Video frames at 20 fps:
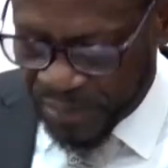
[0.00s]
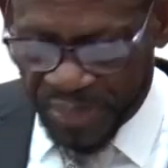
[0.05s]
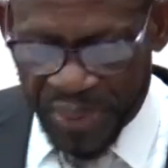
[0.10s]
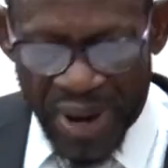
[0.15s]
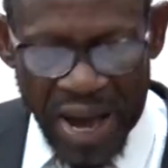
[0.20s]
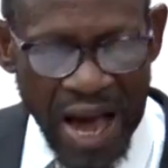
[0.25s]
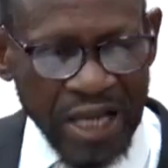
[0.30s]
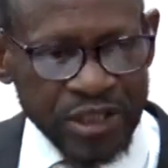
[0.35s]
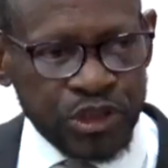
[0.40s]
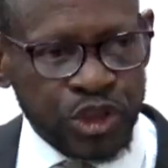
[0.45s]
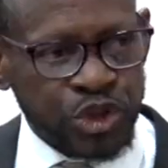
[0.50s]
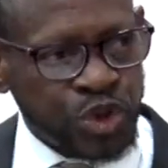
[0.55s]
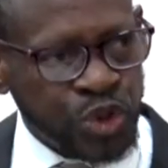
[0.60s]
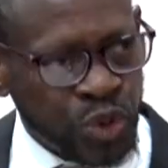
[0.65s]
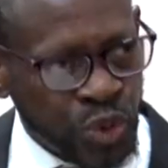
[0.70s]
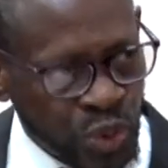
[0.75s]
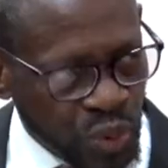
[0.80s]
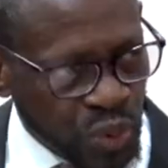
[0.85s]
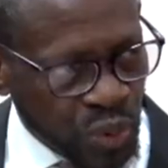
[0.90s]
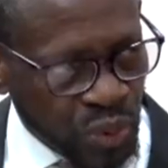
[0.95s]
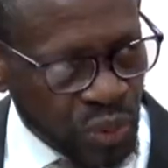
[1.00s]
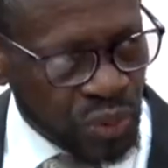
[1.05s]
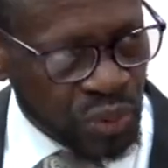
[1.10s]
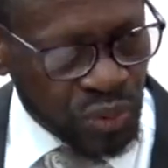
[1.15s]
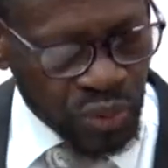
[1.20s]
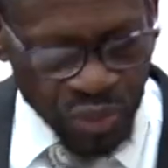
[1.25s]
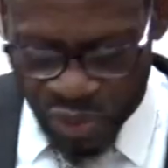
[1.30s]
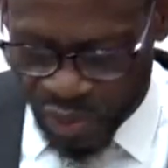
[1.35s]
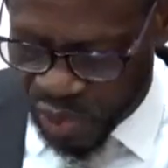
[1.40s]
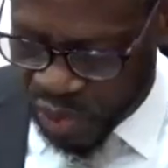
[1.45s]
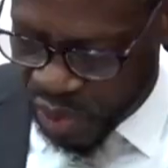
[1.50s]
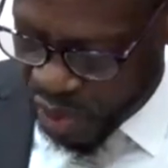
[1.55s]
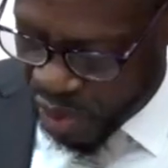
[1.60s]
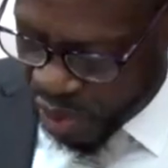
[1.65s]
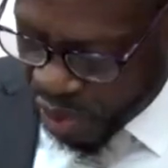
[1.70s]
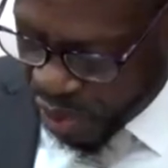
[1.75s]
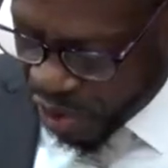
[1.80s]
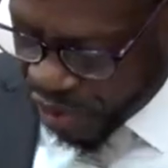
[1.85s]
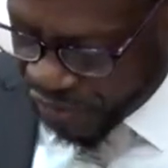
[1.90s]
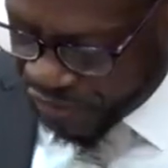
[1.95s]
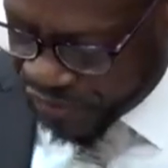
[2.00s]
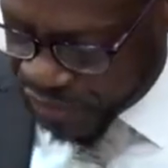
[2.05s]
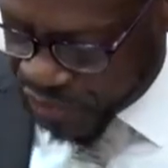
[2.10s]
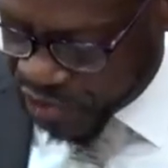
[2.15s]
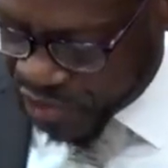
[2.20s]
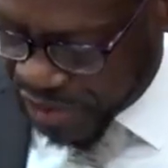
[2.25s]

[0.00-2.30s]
Part 2 of